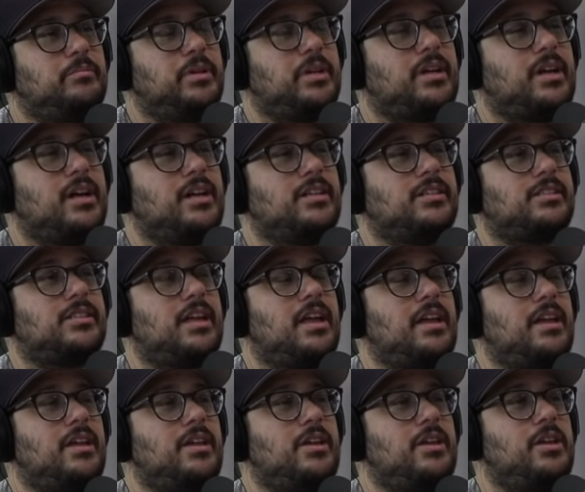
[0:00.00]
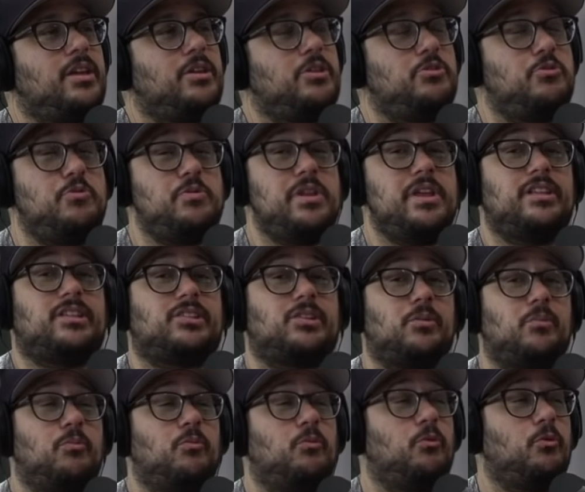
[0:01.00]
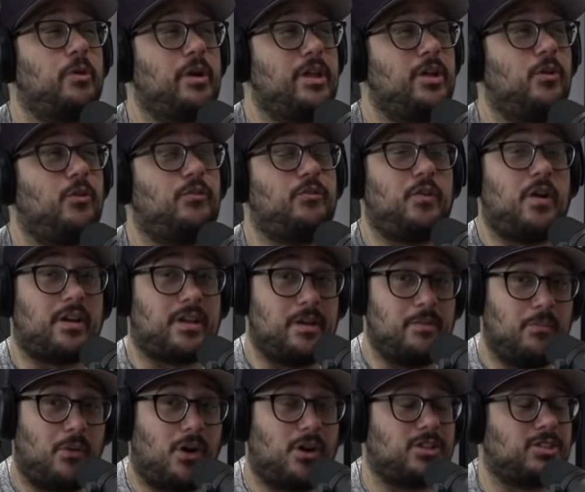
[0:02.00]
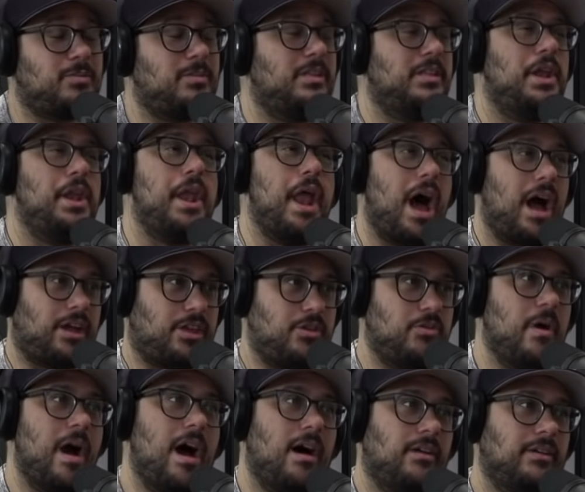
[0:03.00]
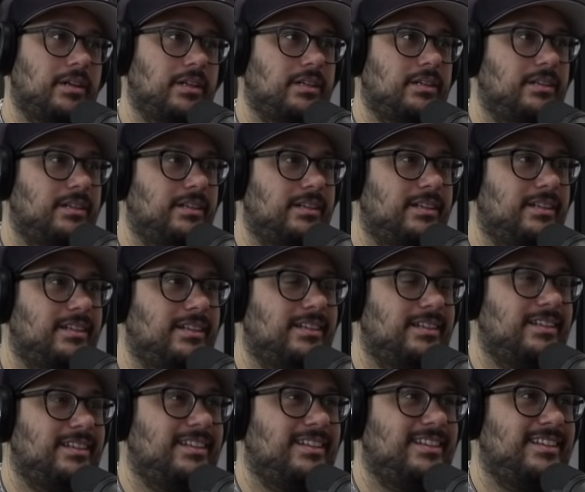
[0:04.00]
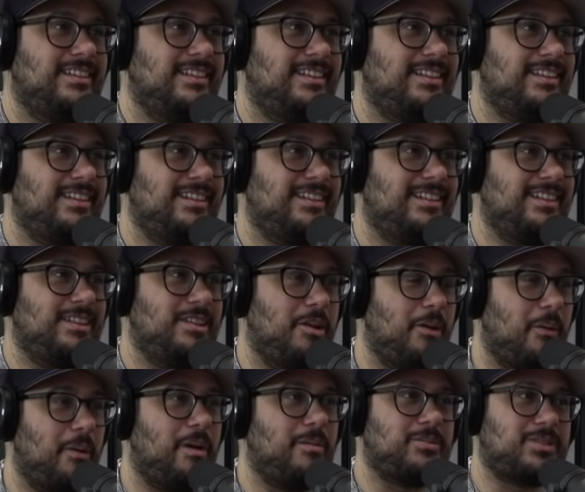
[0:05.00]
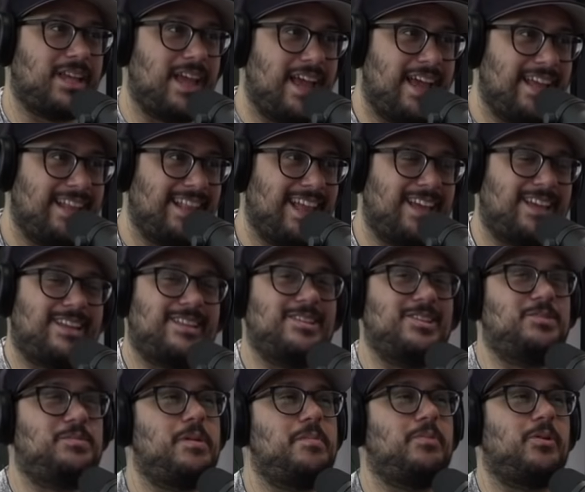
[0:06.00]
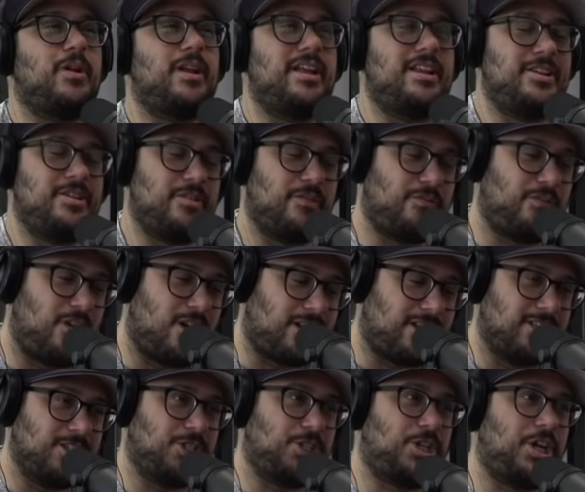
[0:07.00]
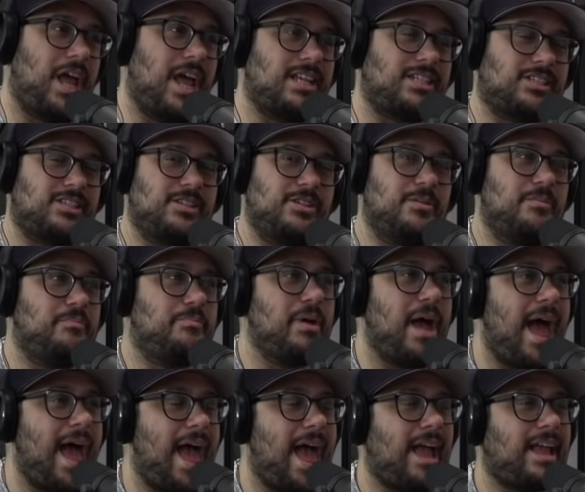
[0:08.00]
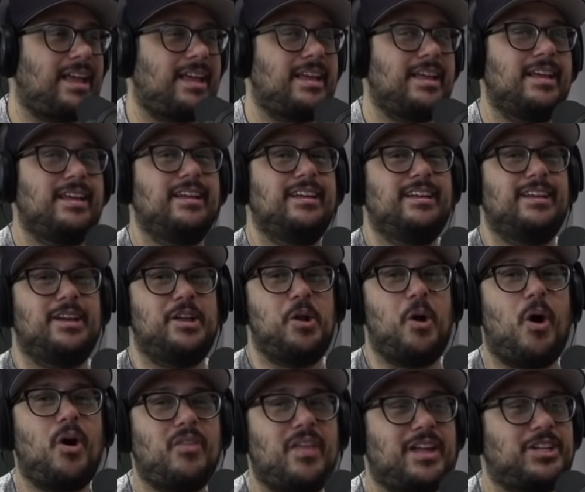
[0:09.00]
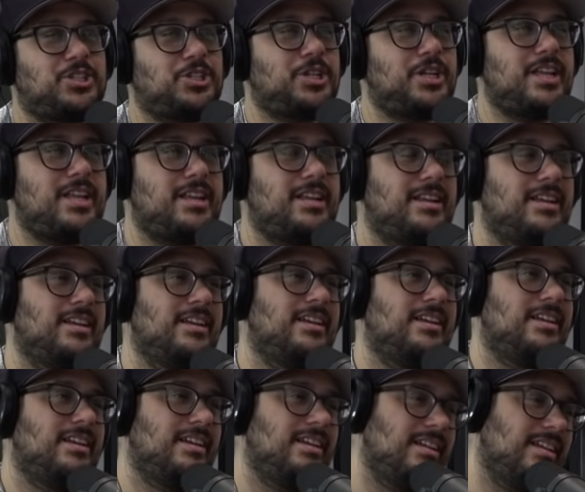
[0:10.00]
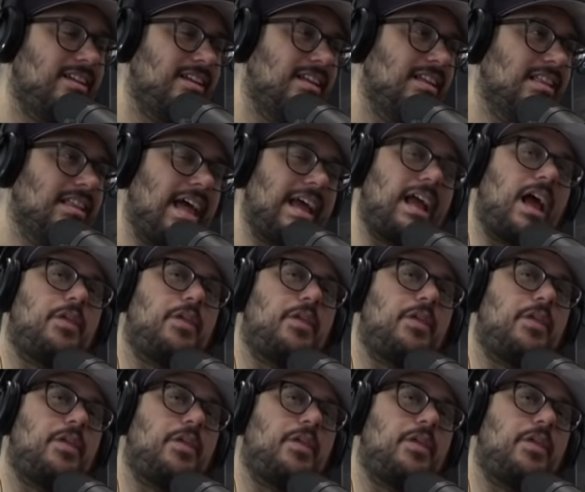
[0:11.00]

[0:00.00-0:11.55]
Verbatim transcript: Dude. Because you need some real fucking marksman to knock you out. You yeah. know what I'm saying? Like, these people are hitting your fucking chest and your back and all that shit. Like,